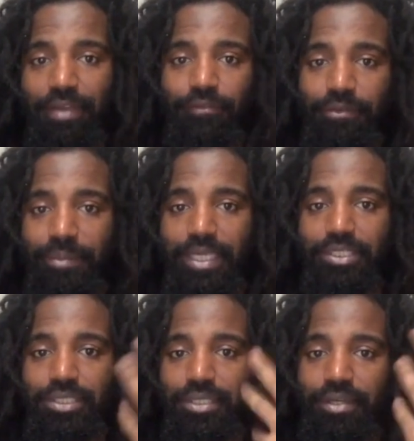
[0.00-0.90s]

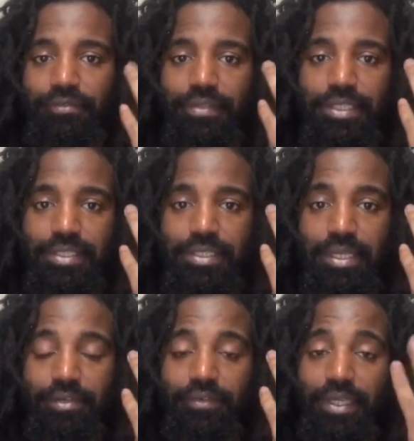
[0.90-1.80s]
confirmation of this
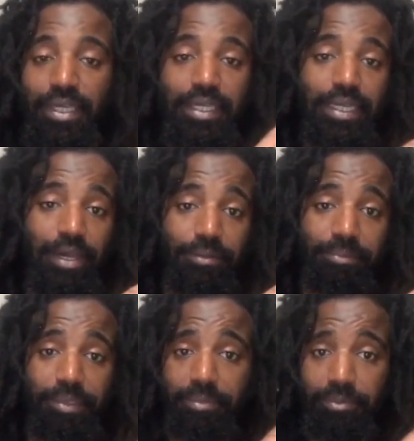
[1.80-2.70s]
stuff. Now,
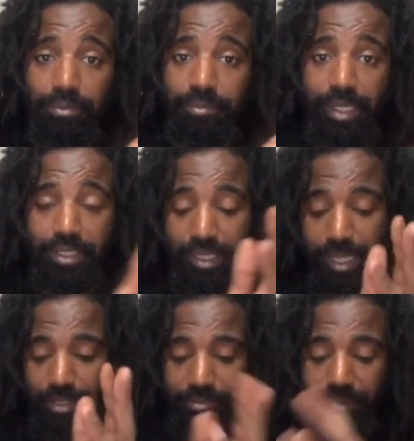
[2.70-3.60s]
people may
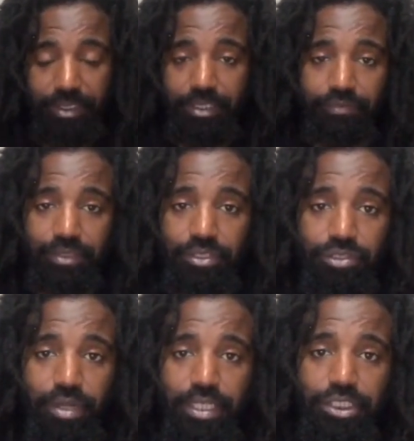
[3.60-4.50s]
not believe in
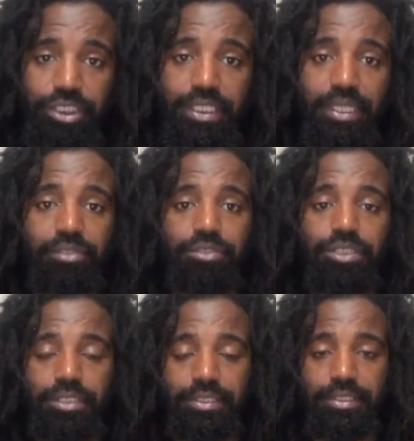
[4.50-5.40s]
astrology and
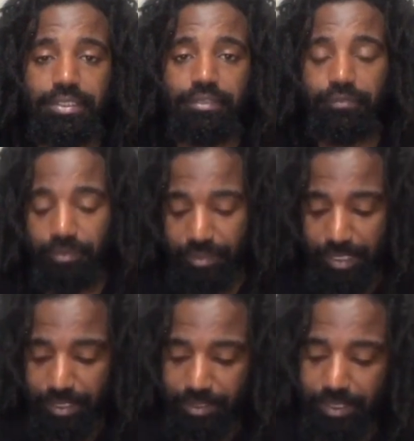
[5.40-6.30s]
energies and different
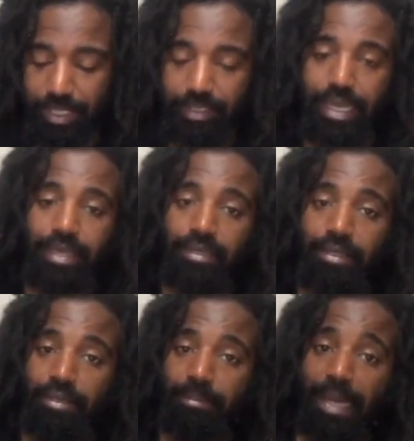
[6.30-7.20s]
things like
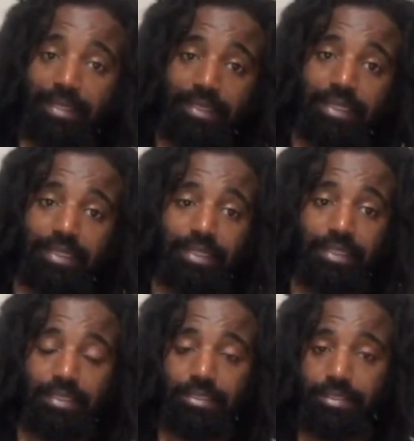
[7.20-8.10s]
that. My thing
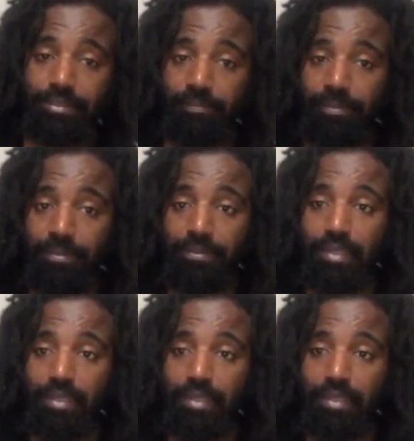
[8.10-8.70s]
is,